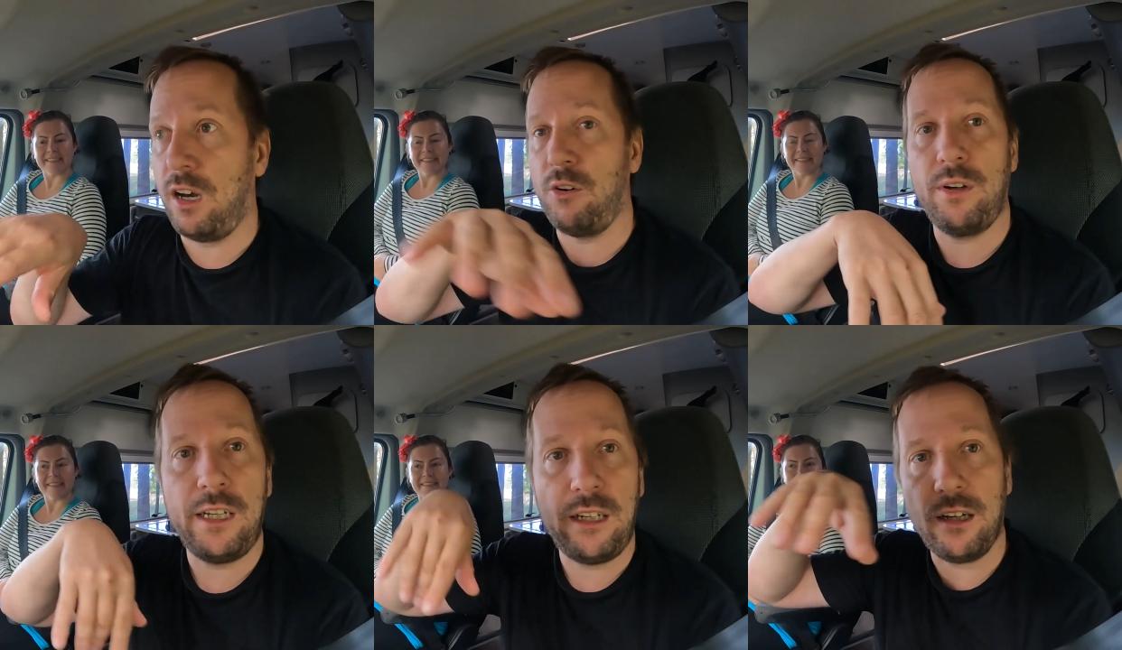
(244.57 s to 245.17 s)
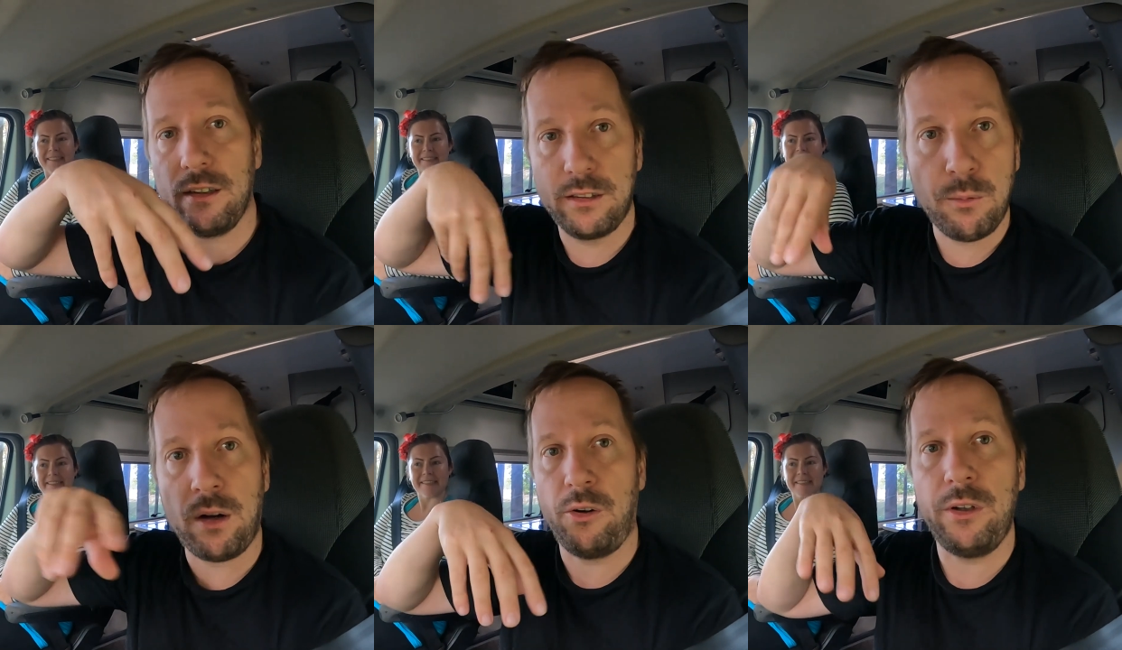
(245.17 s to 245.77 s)
Speaker 1: area, the
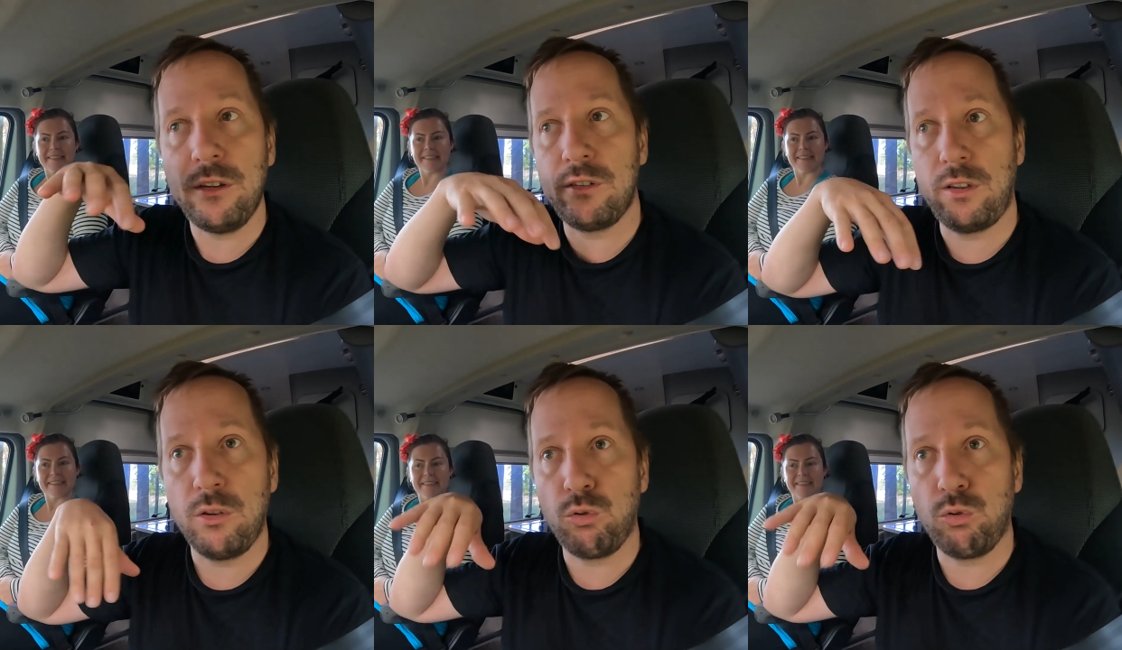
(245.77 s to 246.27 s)
water is